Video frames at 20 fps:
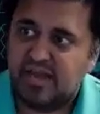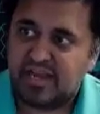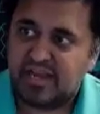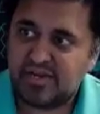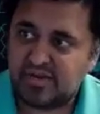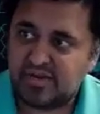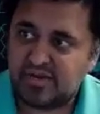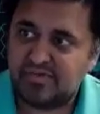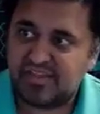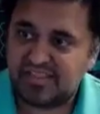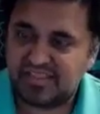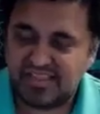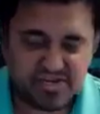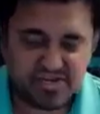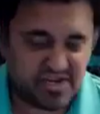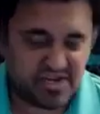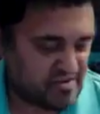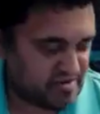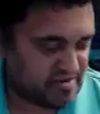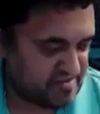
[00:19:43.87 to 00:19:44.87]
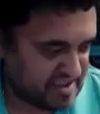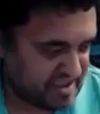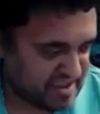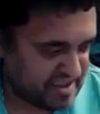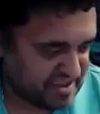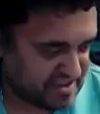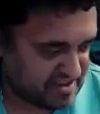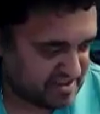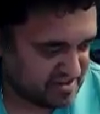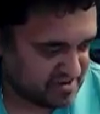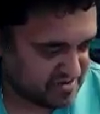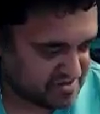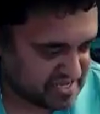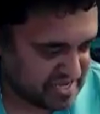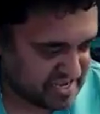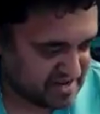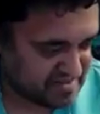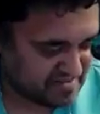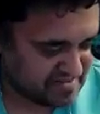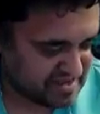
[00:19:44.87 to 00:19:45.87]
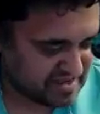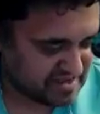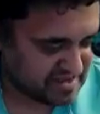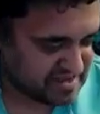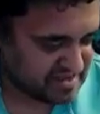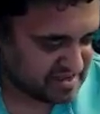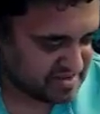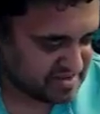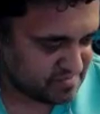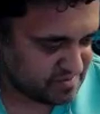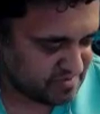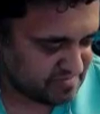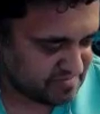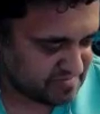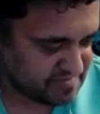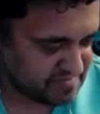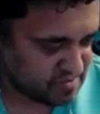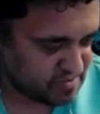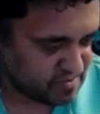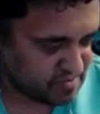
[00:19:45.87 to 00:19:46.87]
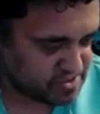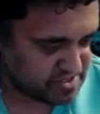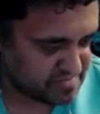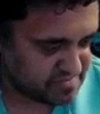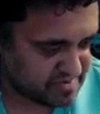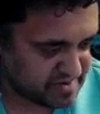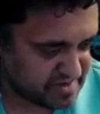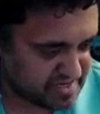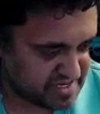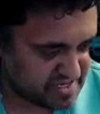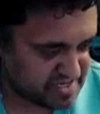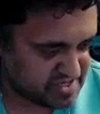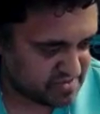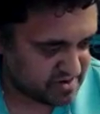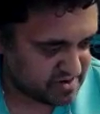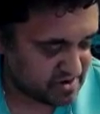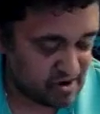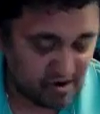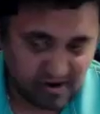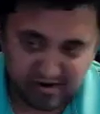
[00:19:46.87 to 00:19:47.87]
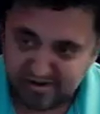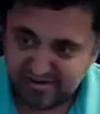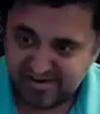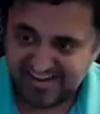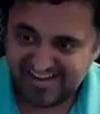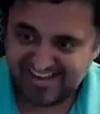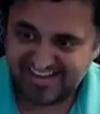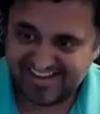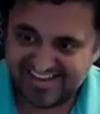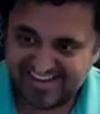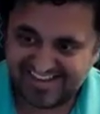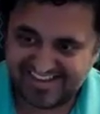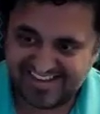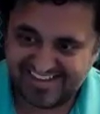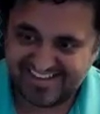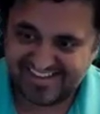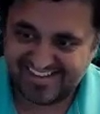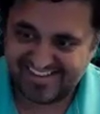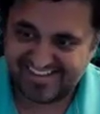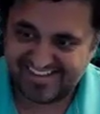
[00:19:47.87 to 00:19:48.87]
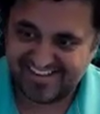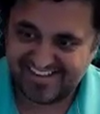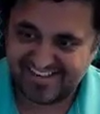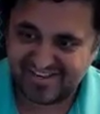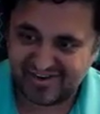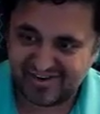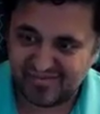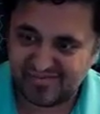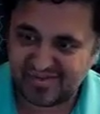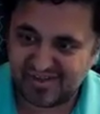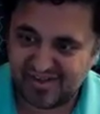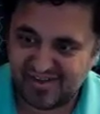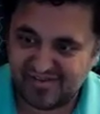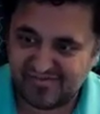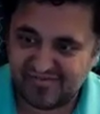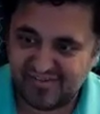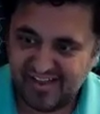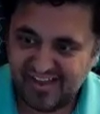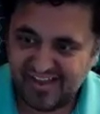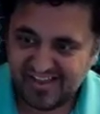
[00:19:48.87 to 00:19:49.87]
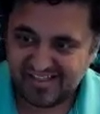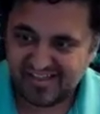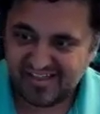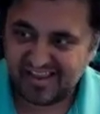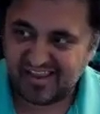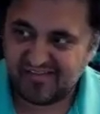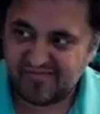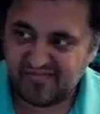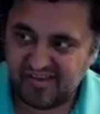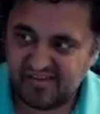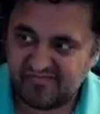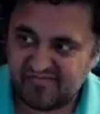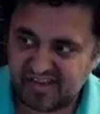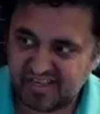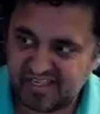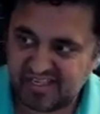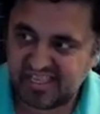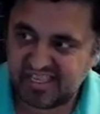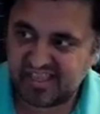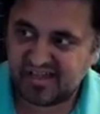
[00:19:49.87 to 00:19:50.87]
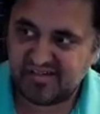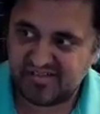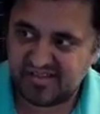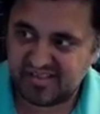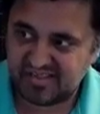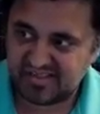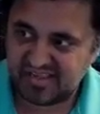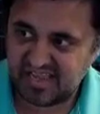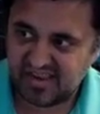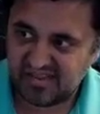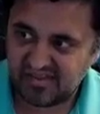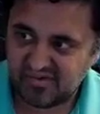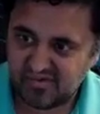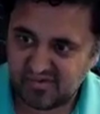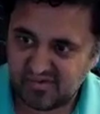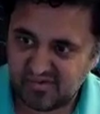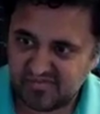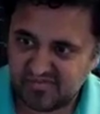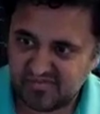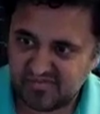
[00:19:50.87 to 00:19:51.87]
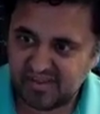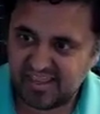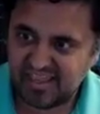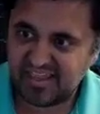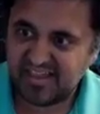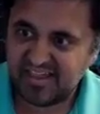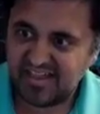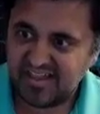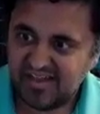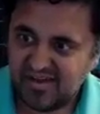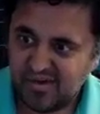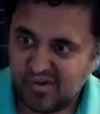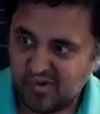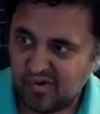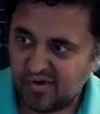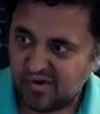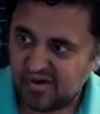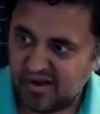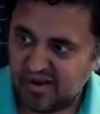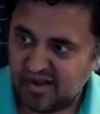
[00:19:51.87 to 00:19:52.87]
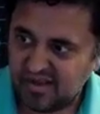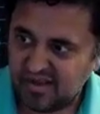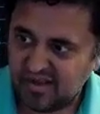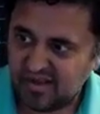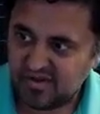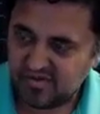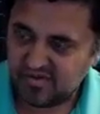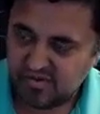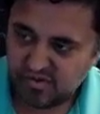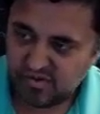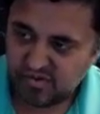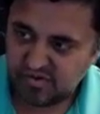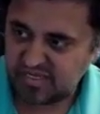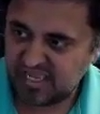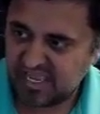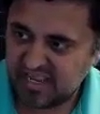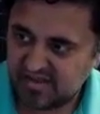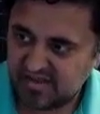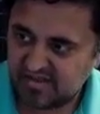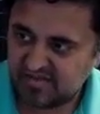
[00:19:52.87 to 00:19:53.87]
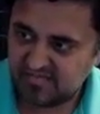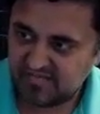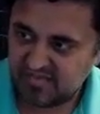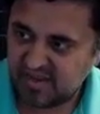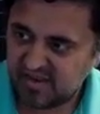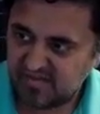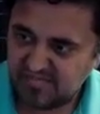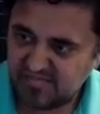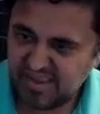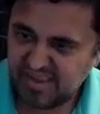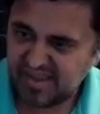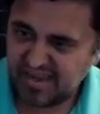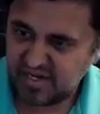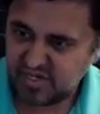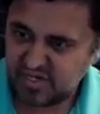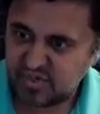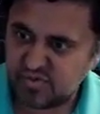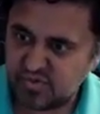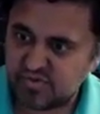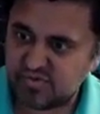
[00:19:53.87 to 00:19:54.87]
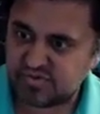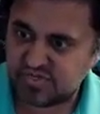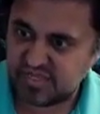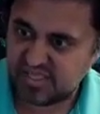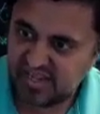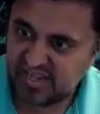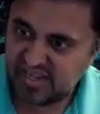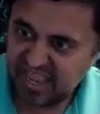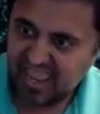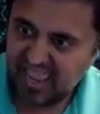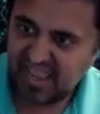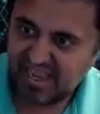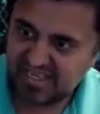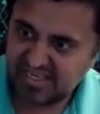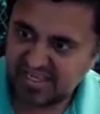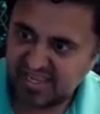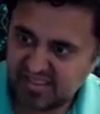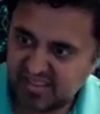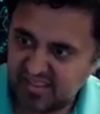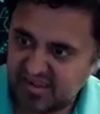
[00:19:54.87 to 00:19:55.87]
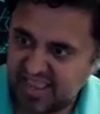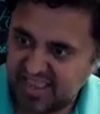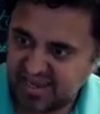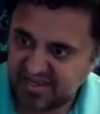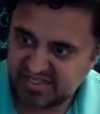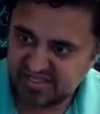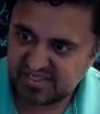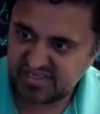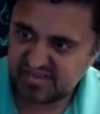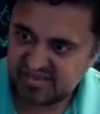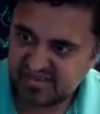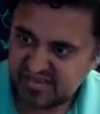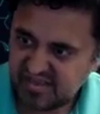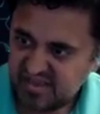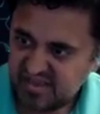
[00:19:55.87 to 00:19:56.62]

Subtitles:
I do think that generative AI, it's kind of like moving from a horse and buggy to a car in terms of like if Excel is kind of the horse and buggy, or old data kind of BI tools, and then AI is kind of the next